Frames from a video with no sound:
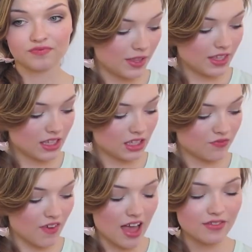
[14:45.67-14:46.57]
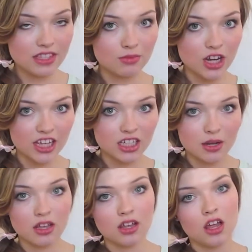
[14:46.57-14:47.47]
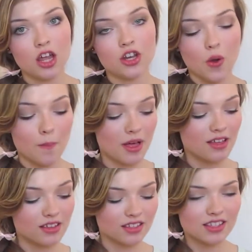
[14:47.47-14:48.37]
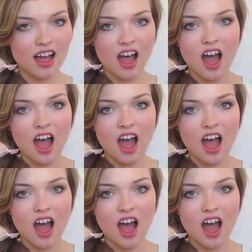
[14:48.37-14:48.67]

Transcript: With these five subject notebooks,